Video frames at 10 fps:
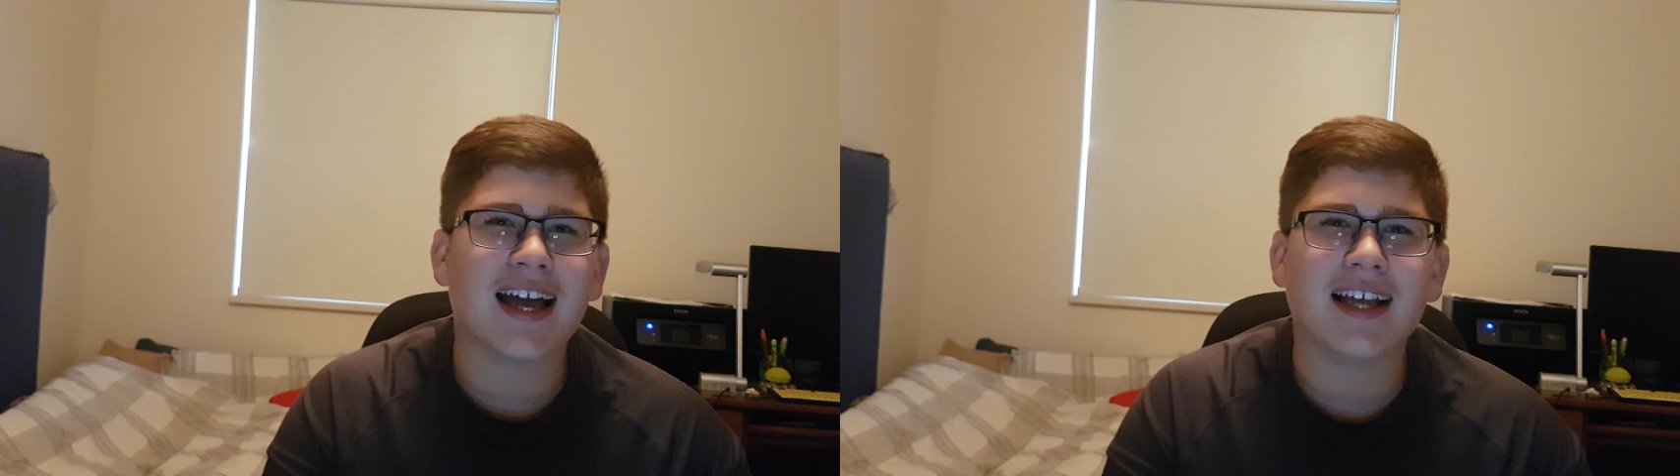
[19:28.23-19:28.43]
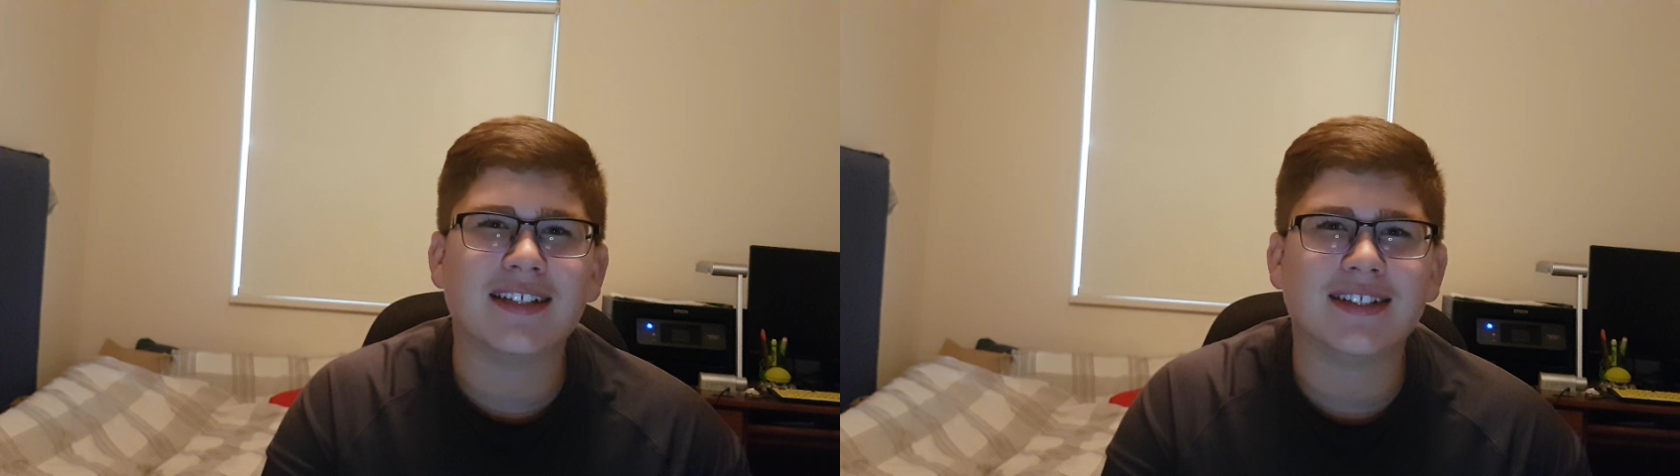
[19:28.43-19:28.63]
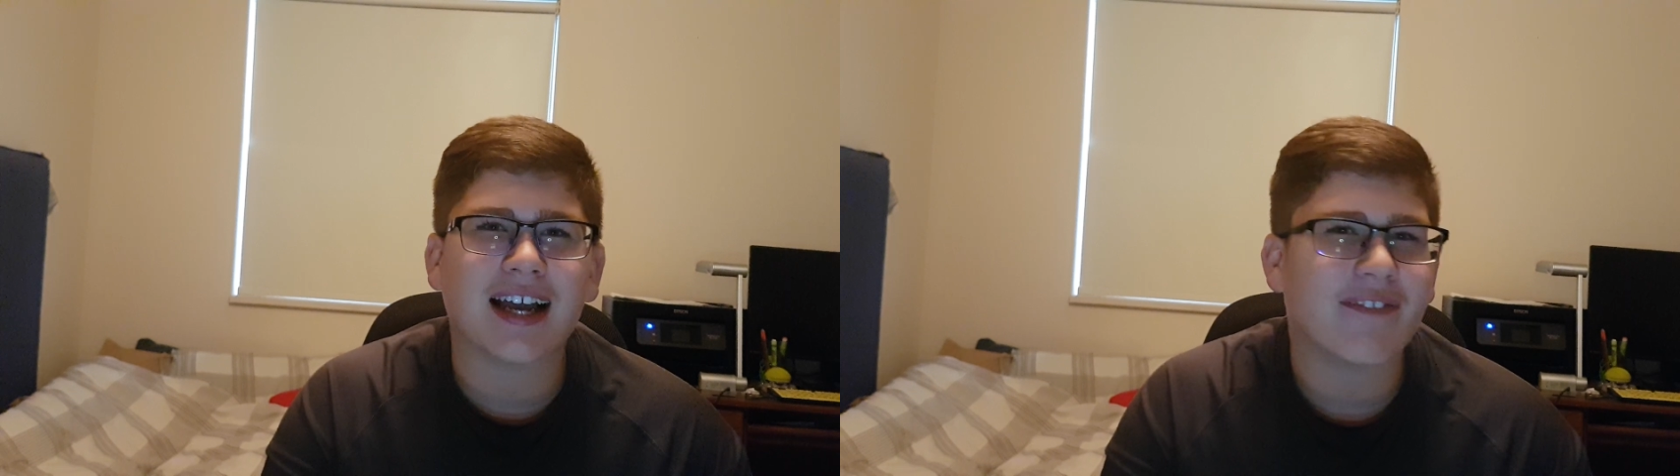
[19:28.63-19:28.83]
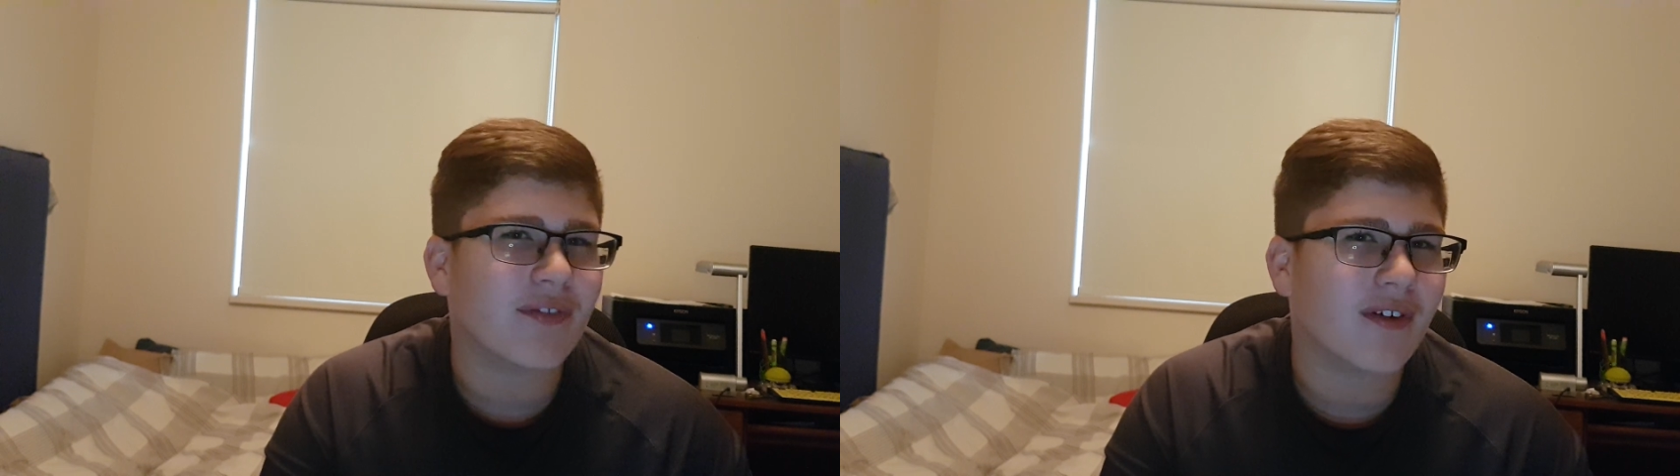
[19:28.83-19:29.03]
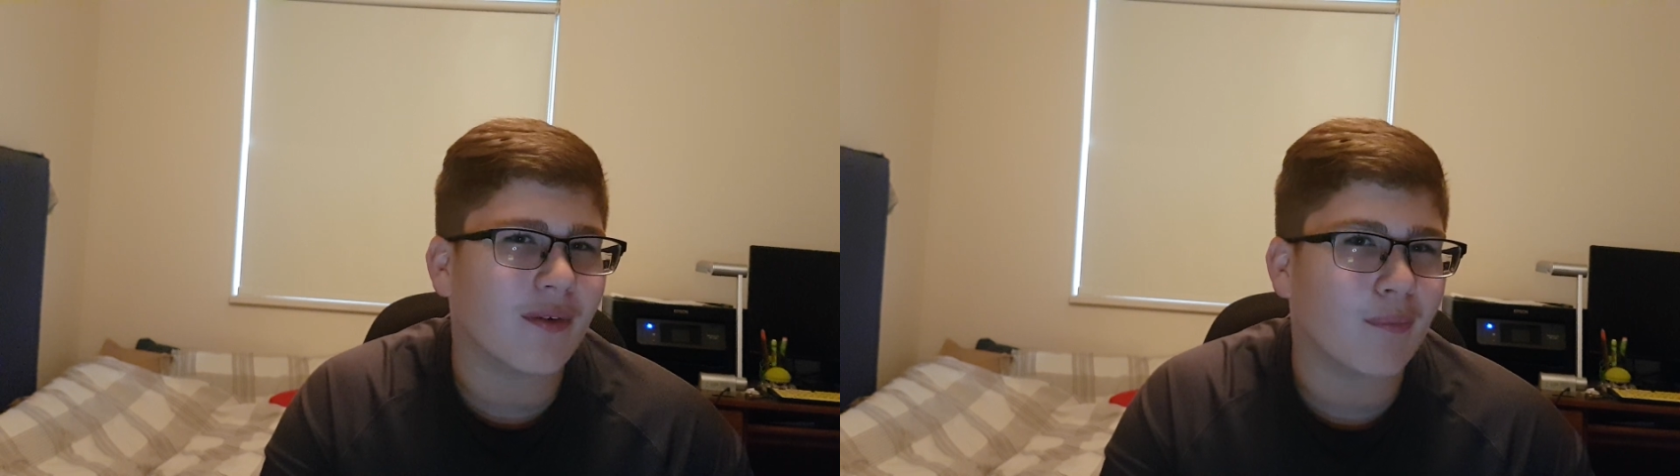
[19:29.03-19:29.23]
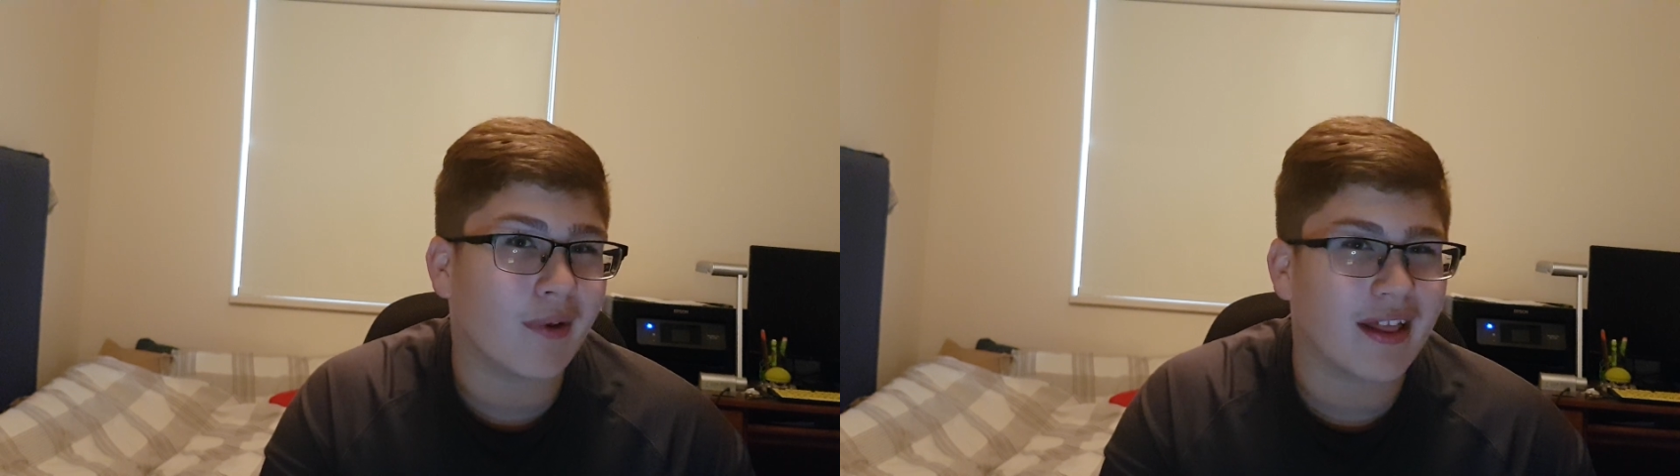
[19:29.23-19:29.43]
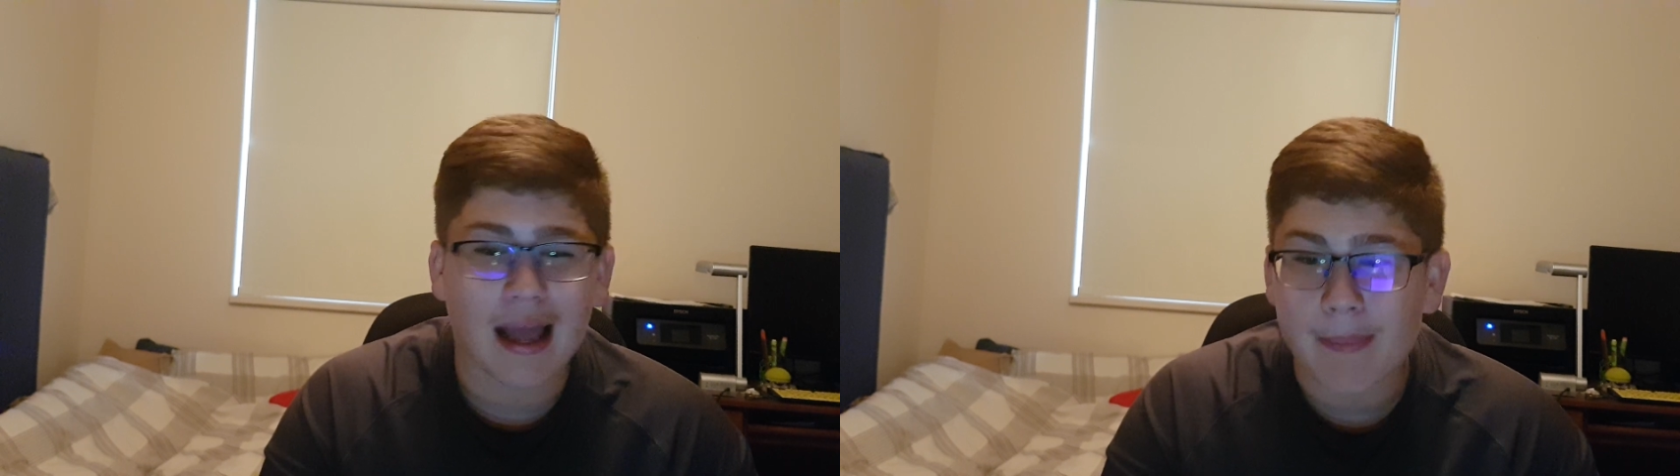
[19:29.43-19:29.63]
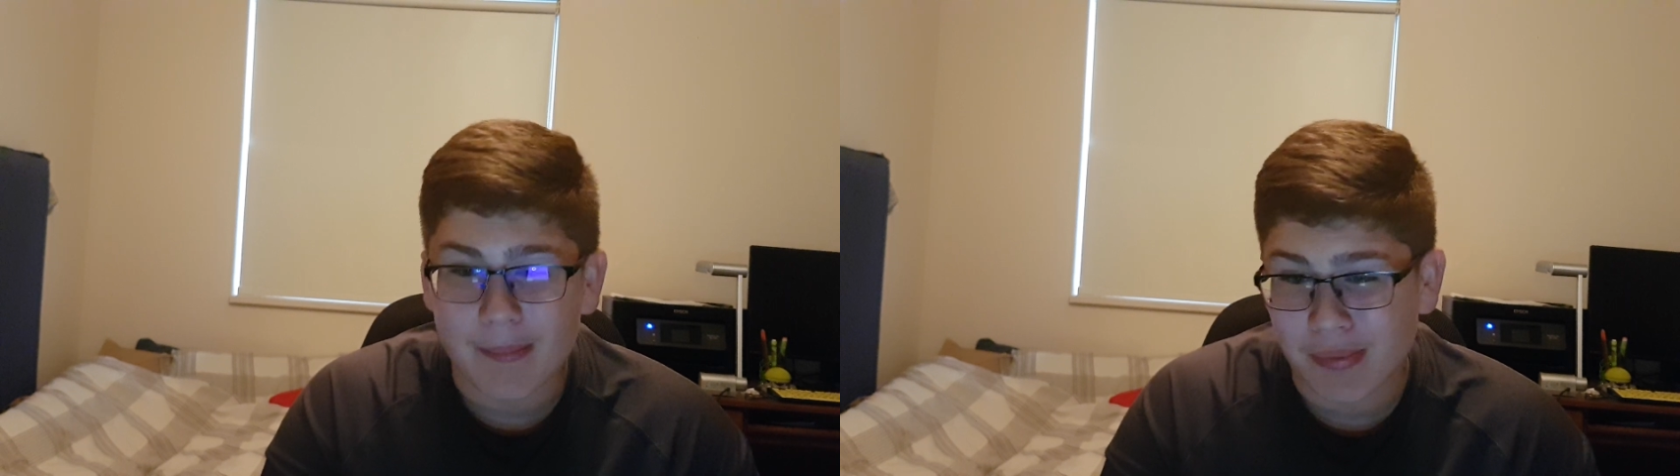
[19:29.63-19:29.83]
as the
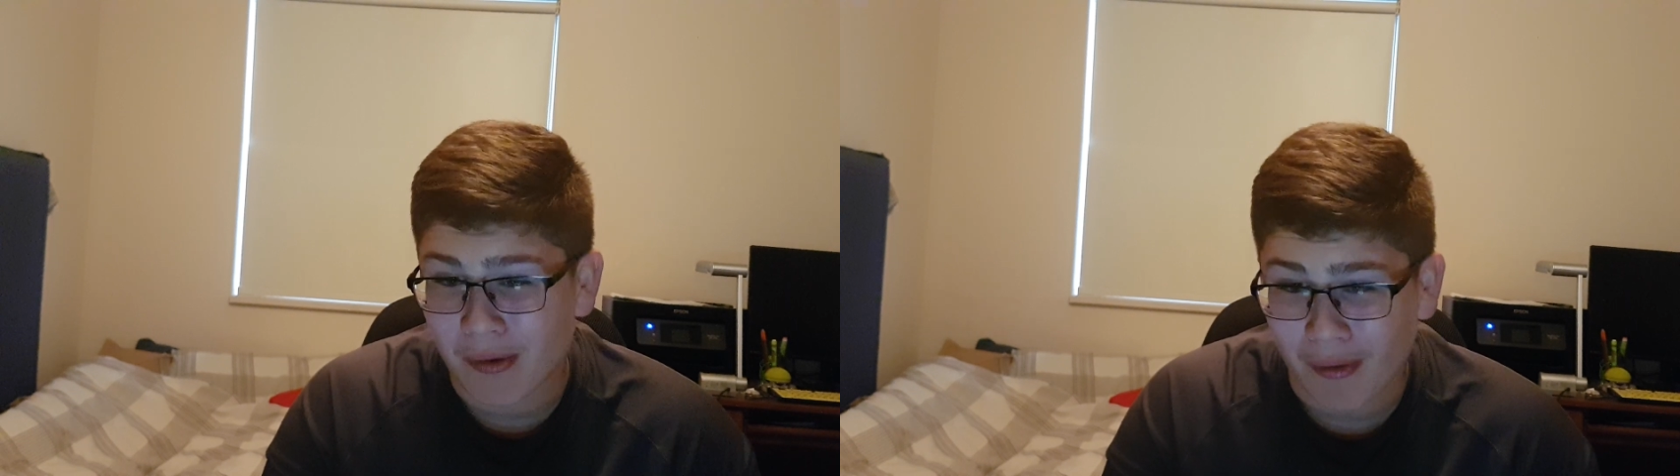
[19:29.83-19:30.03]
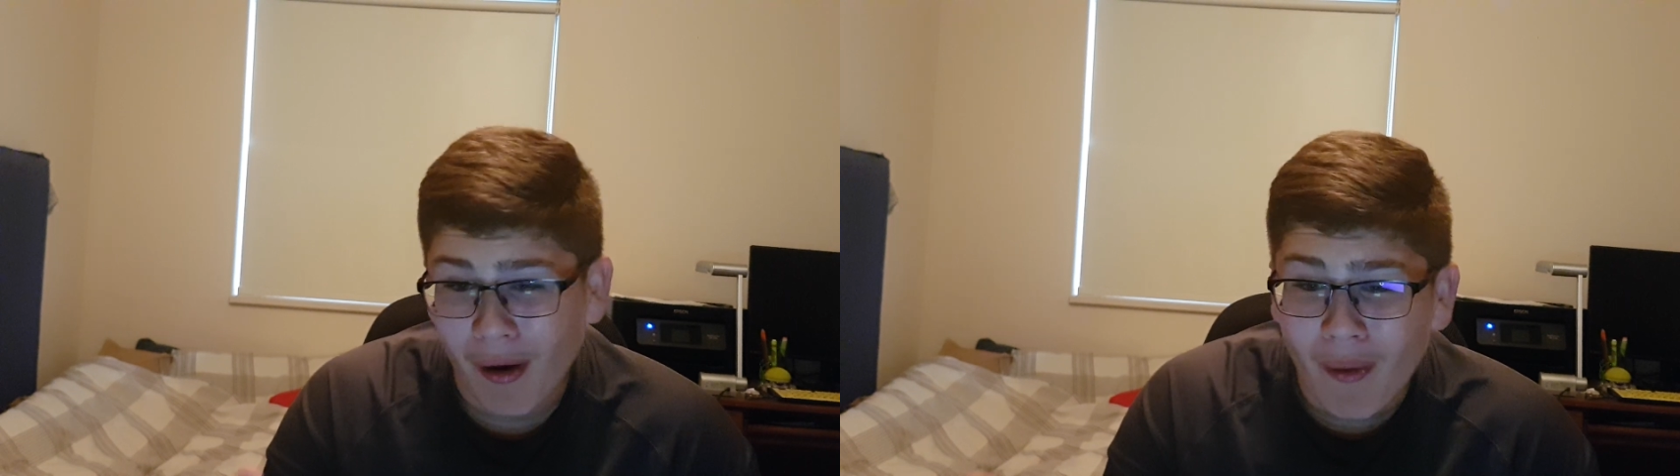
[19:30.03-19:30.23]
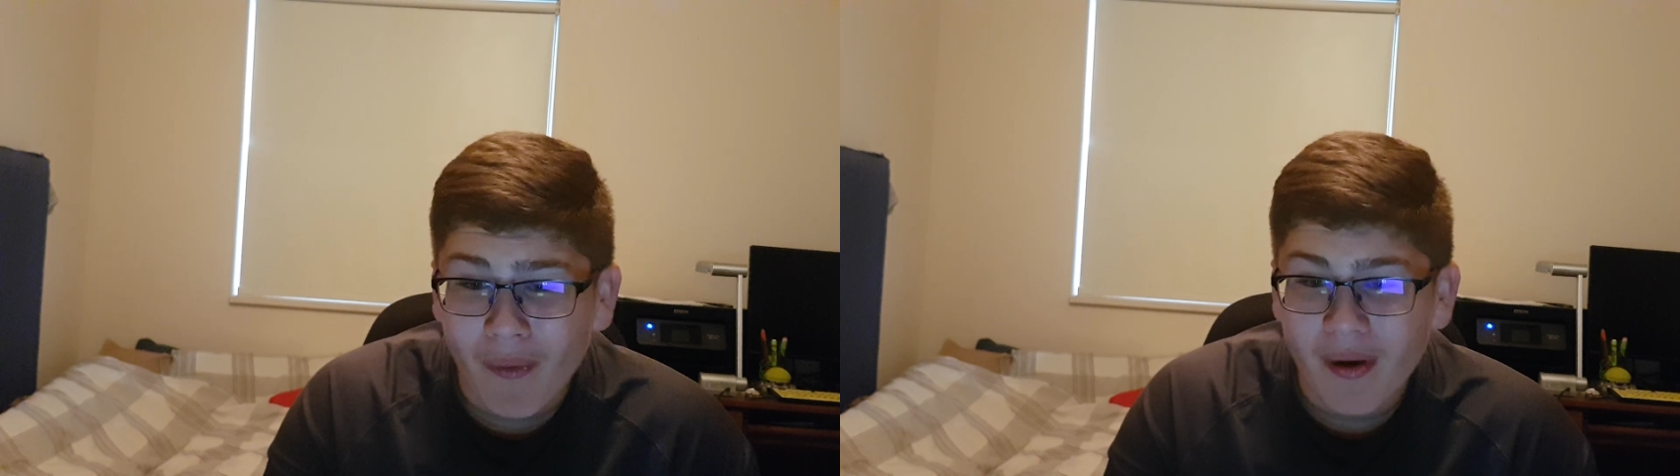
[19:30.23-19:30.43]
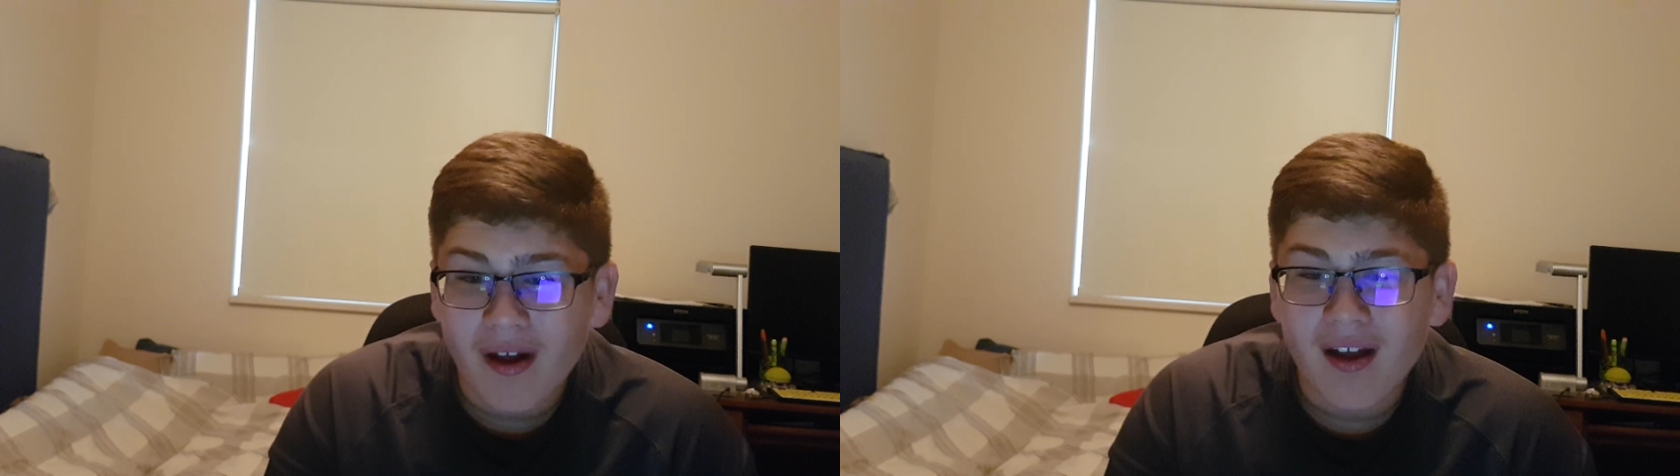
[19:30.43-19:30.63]
iPad Pro.